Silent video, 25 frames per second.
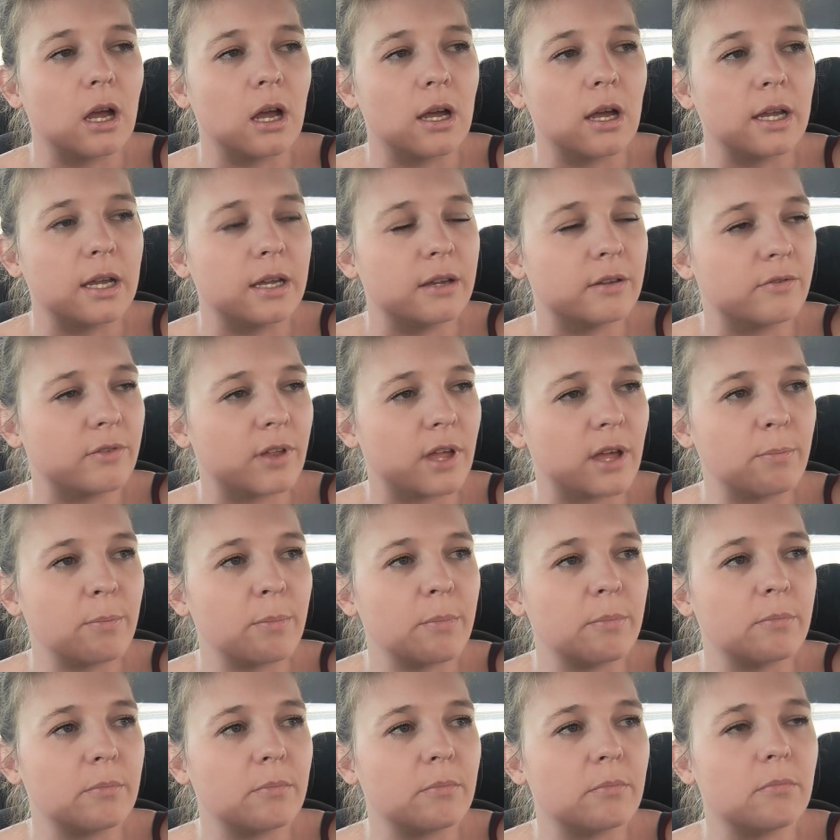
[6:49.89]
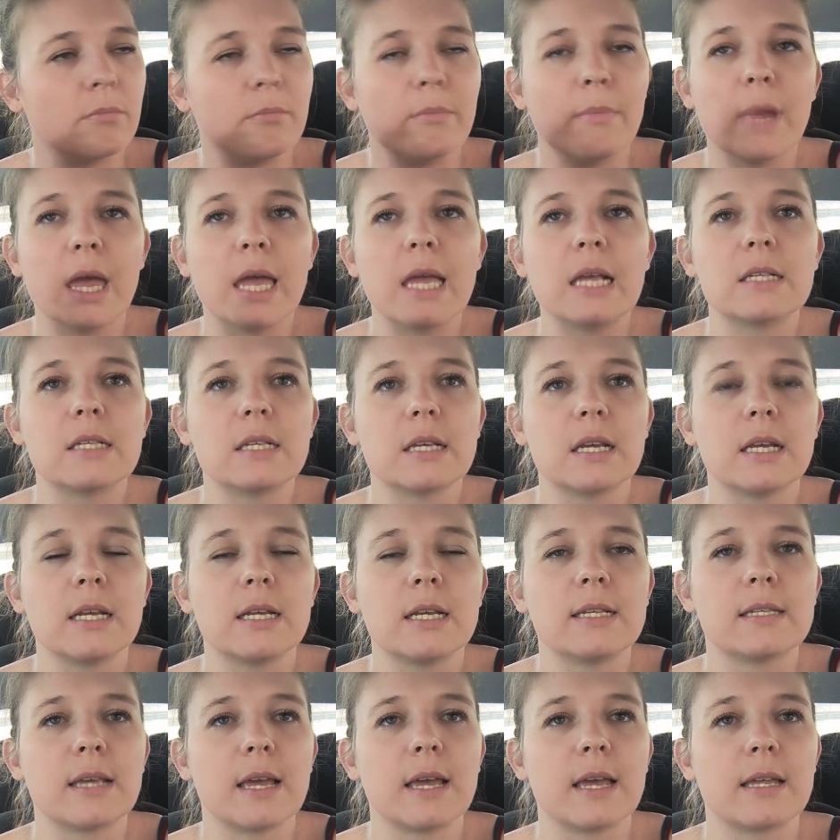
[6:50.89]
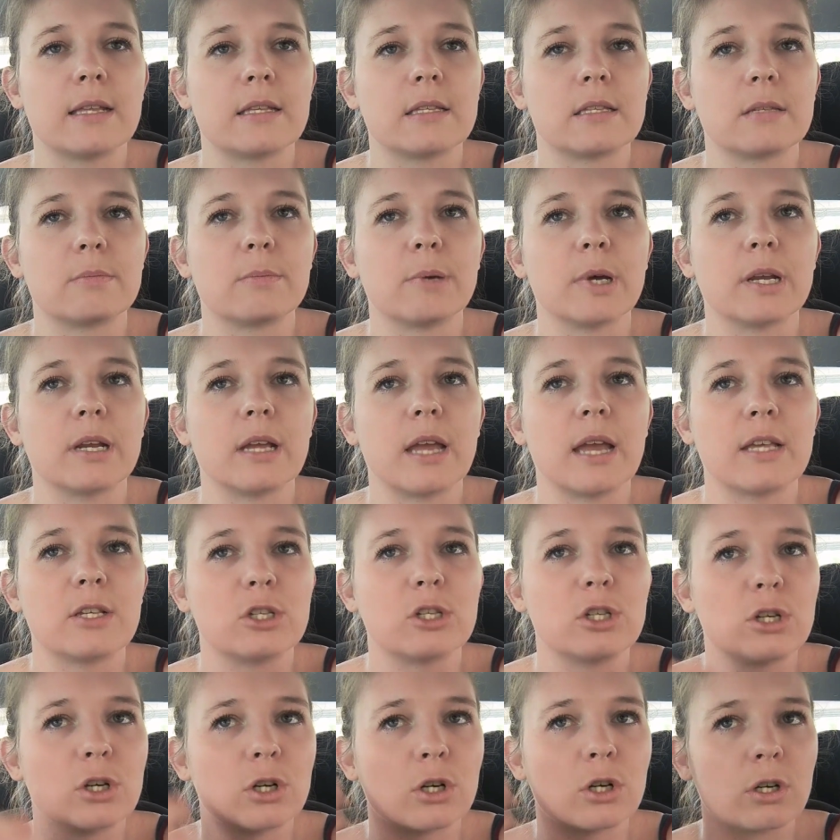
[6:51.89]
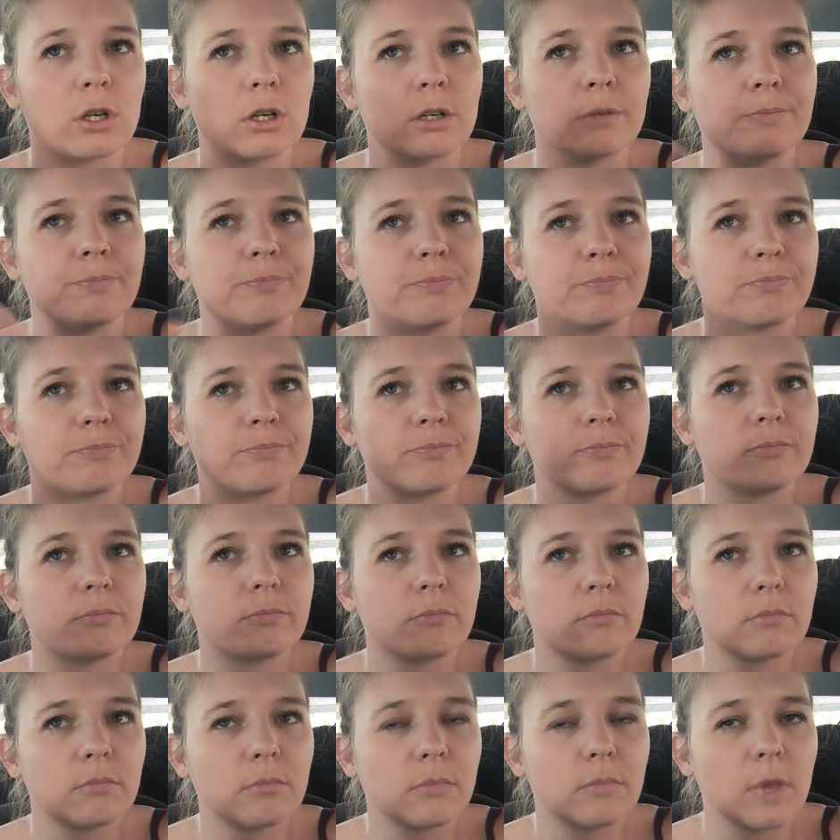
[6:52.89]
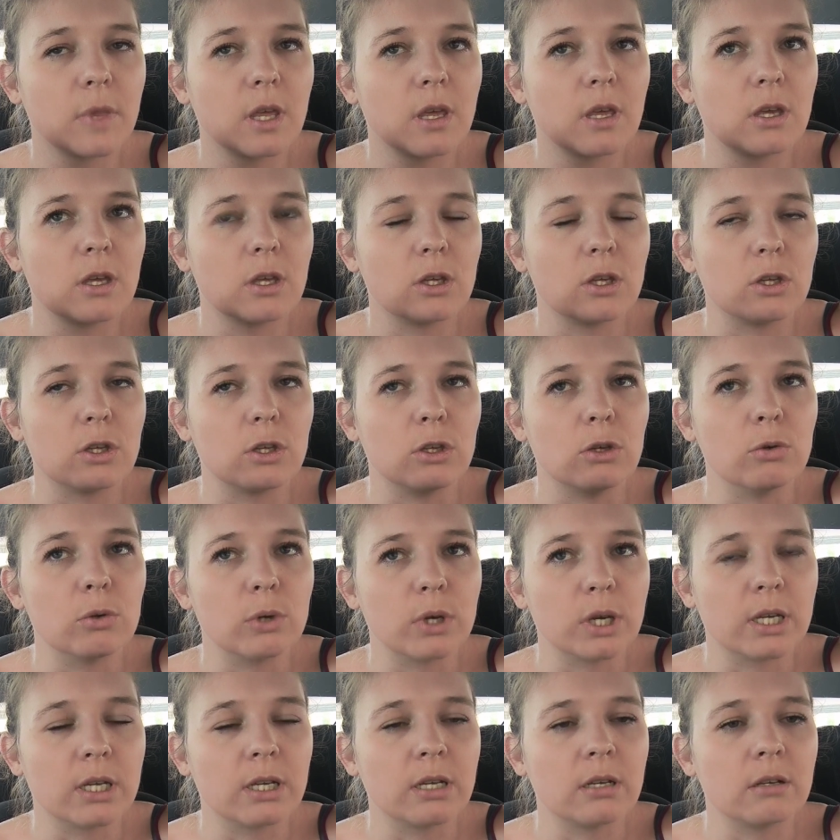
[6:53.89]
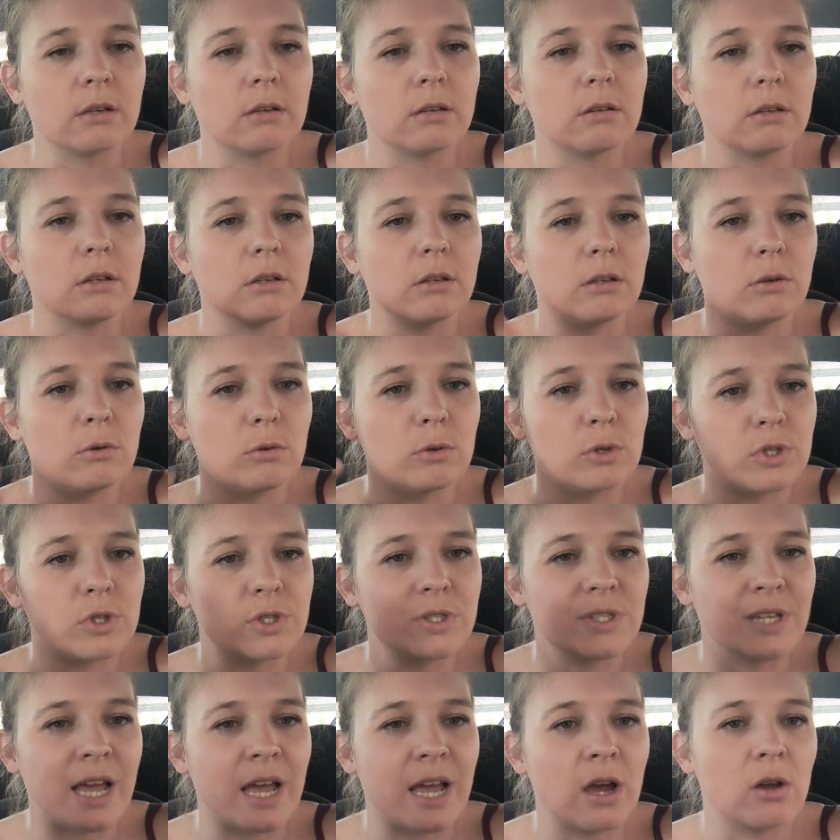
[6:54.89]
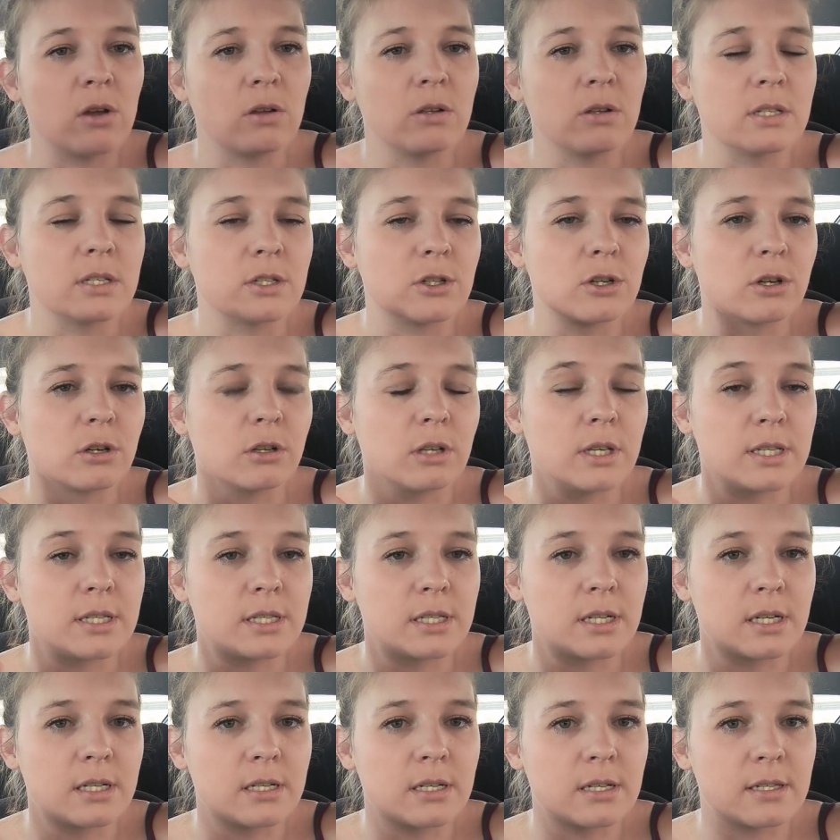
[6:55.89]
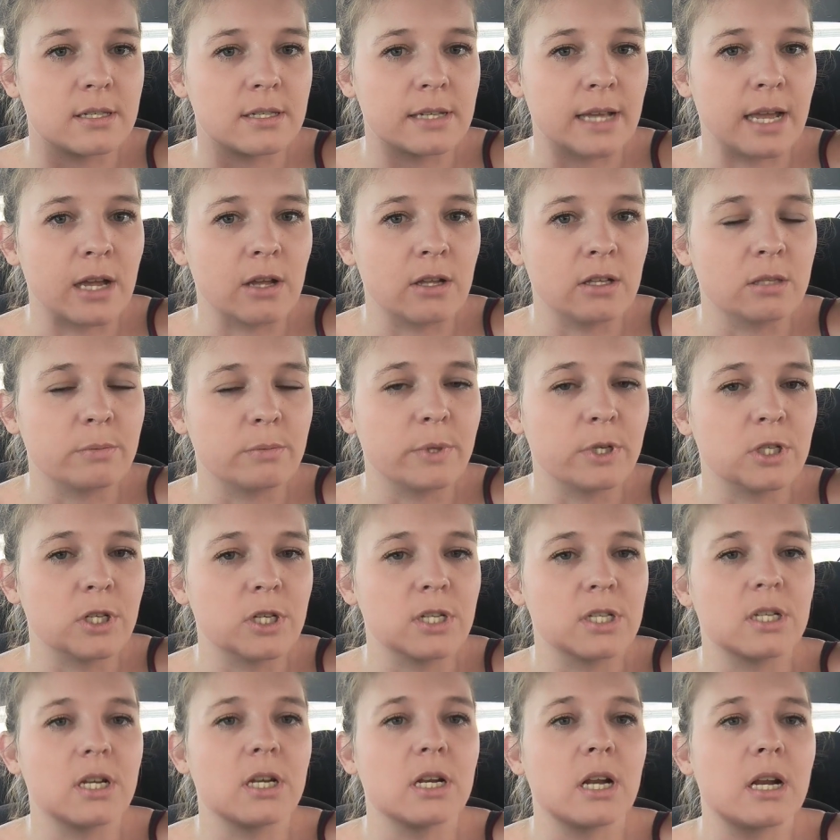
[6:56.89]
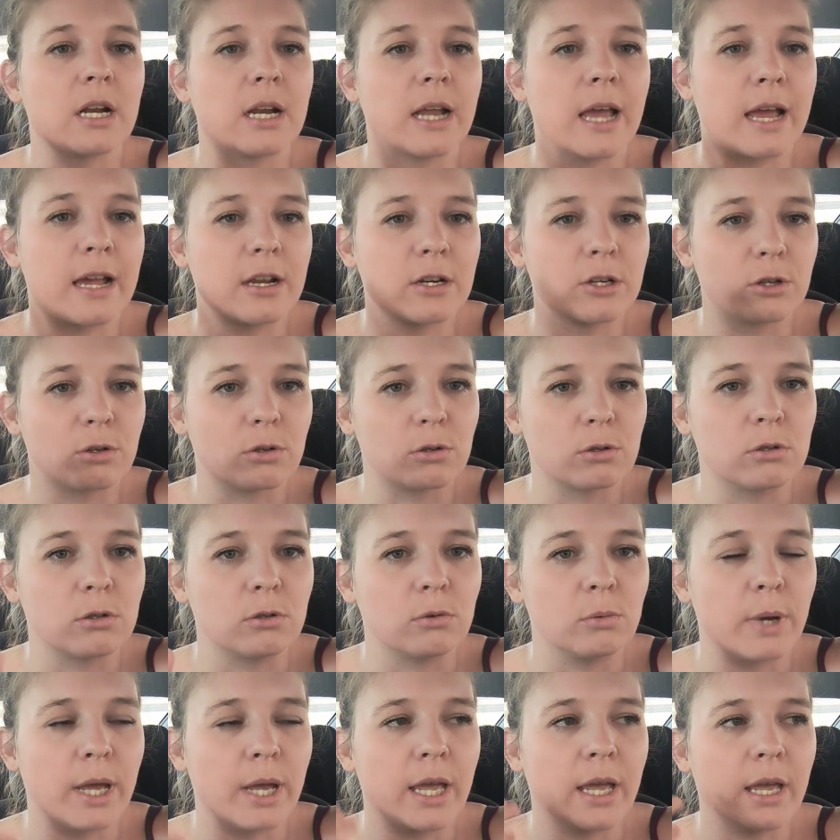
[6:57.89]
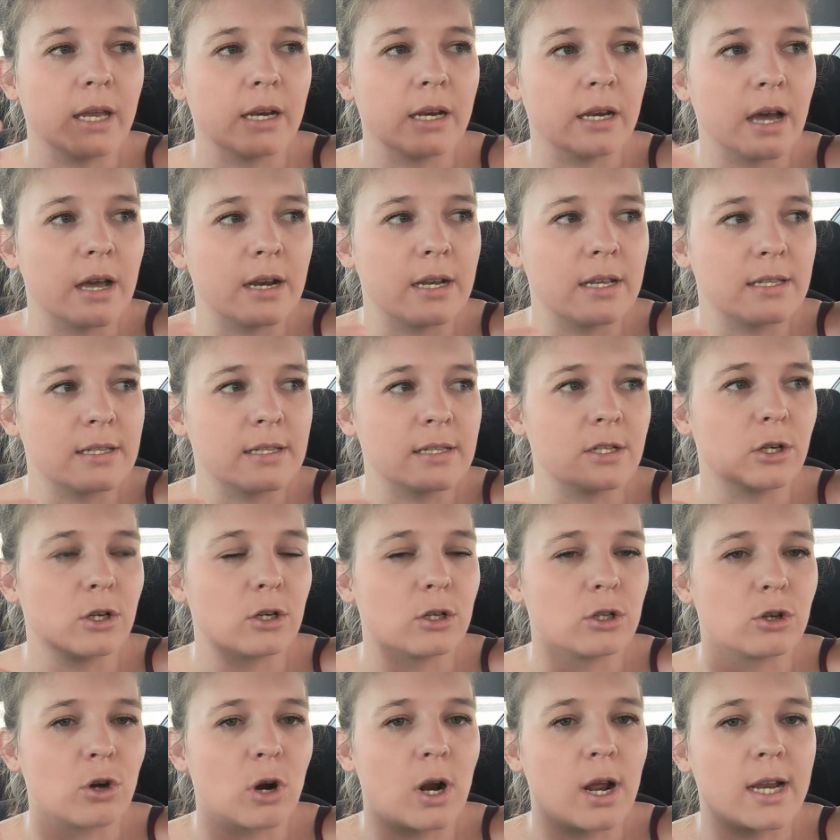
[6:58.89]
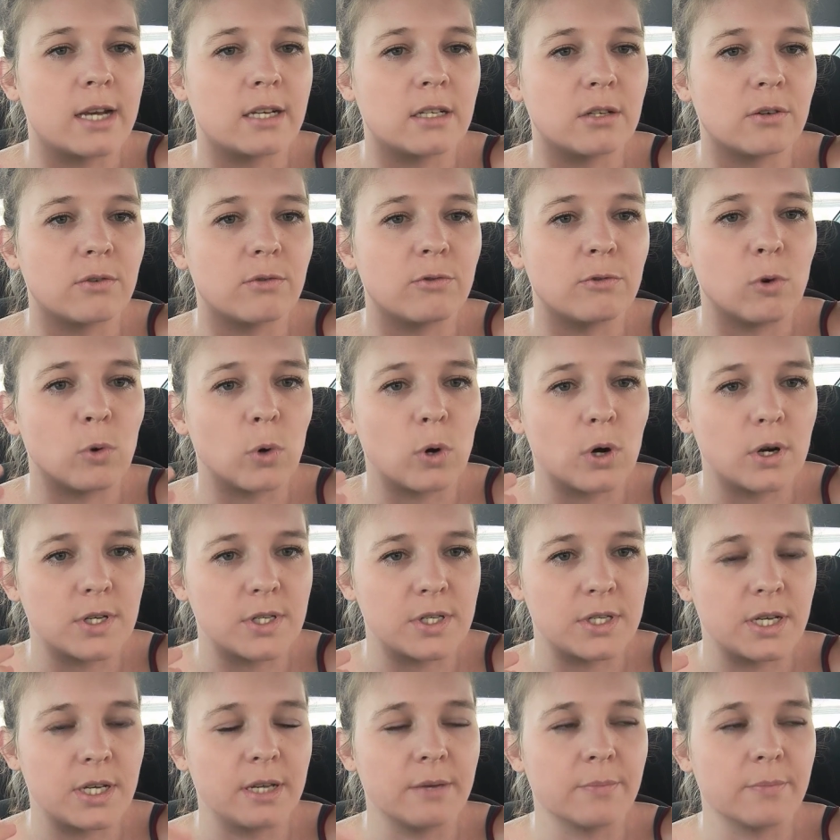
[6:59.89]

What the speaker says: if that makes any sense. But as you can use sounds as you're listening to sounds, but just in a natural way, not as in you're trying to force it.